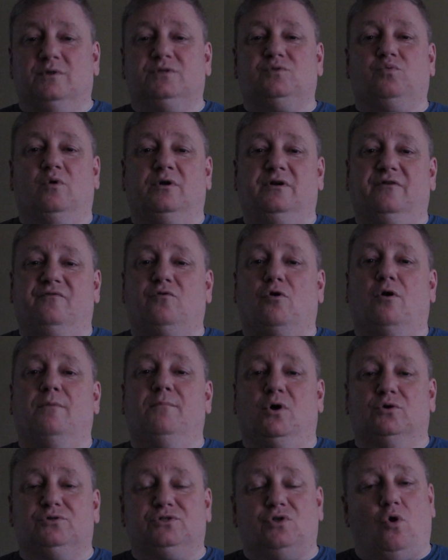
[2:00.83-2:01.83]
was one of our
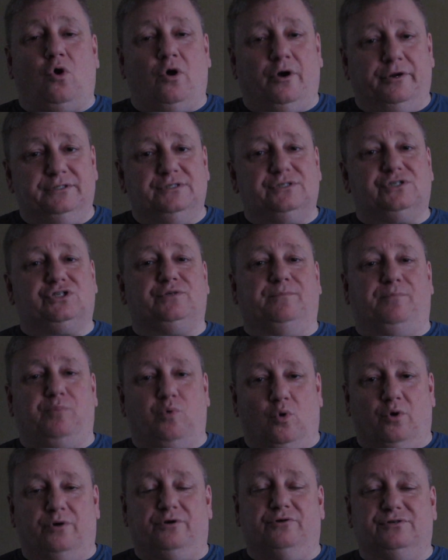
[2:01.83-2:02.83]
most ardent
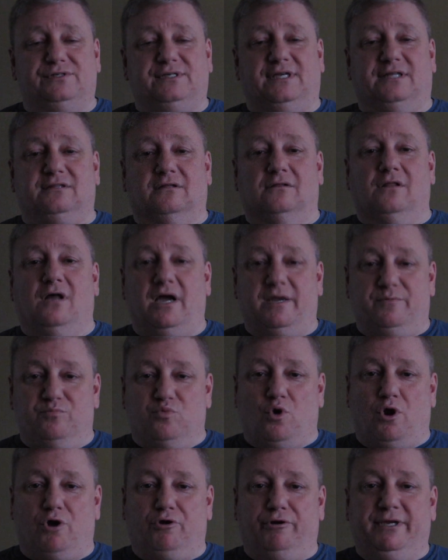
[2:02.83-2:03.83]
supporters at the
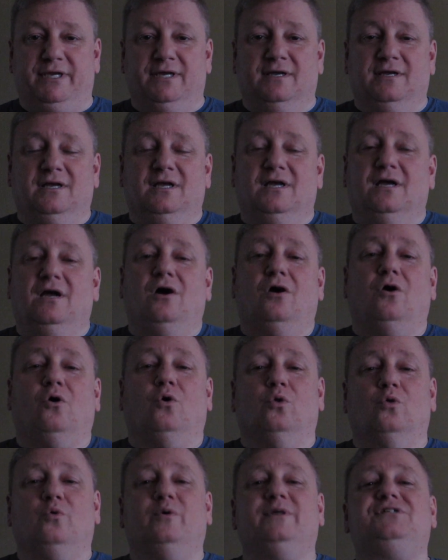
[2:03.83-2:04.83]
library,
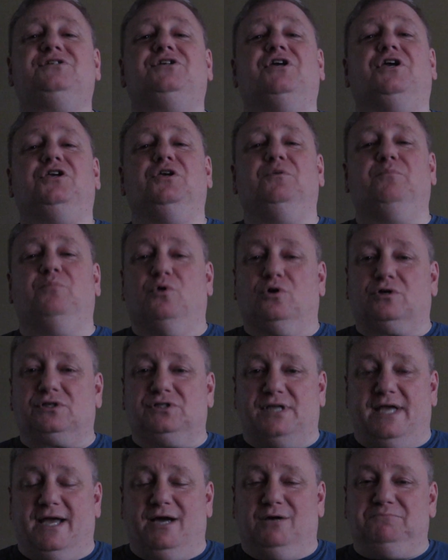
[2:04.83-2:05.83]
always taking
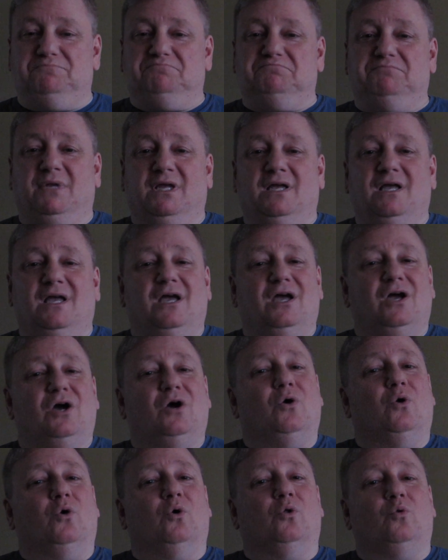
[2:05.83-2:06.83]
books out,
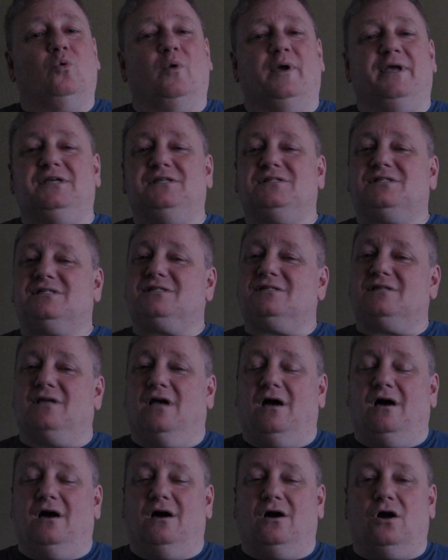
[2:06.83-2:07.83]
always
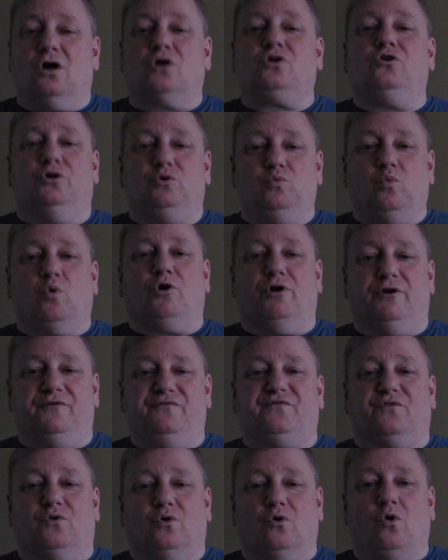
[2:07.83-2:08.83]
a good word
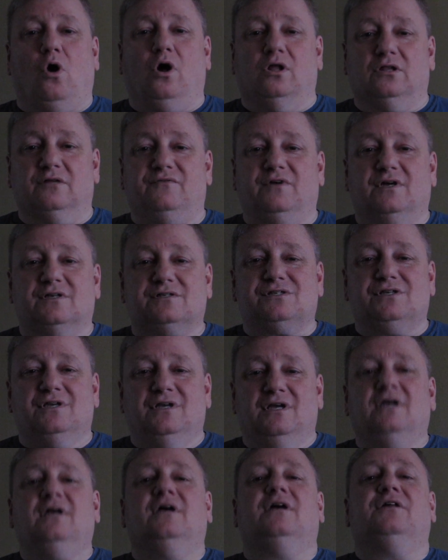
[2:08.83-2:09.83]
for all of us.
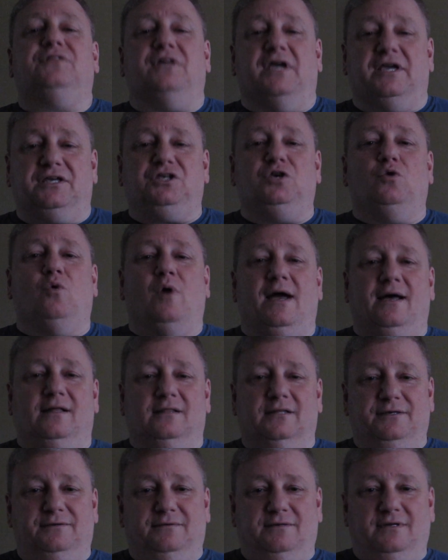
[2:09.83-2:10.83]
Thank you,
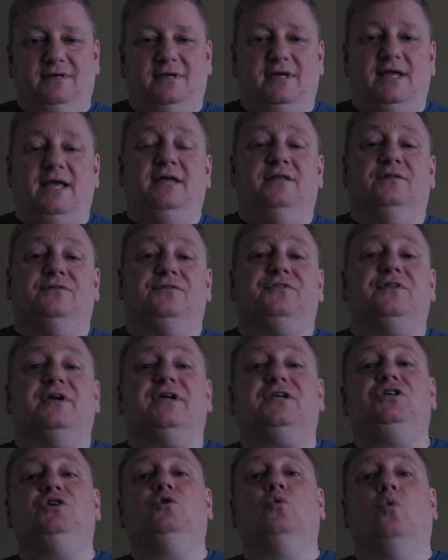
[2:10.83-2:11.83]
Alan, and
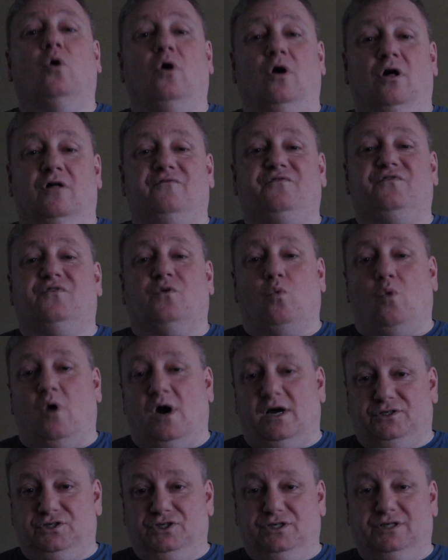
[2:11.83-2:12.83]
thank you all for
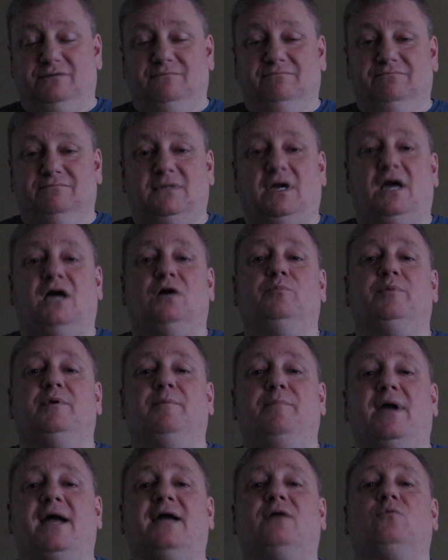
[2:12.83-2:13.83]
watching. I'll be
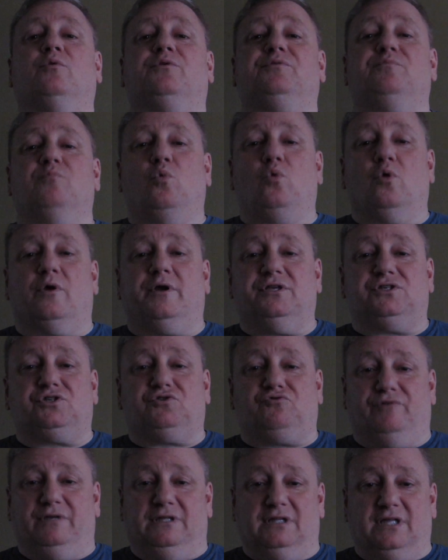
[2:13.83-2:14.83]
back with more
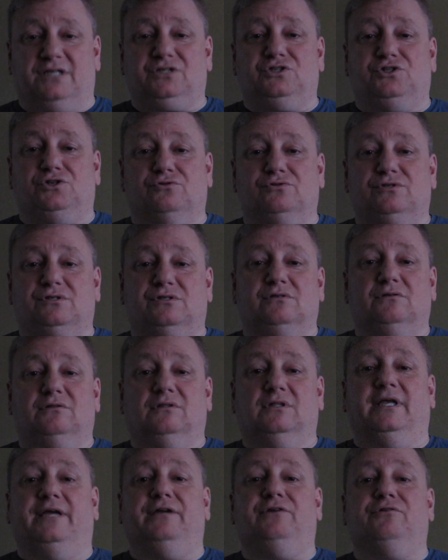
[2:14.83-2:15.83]
history lectures
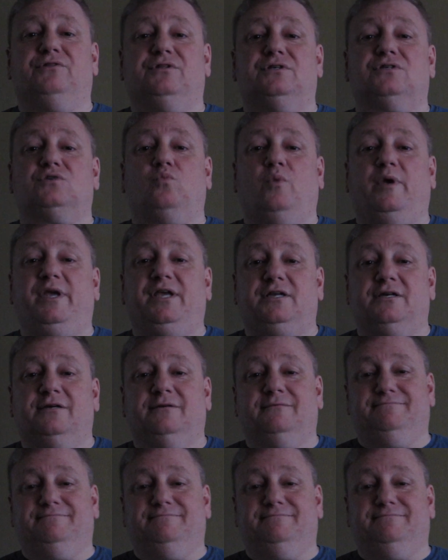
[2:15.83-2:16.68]
later this week.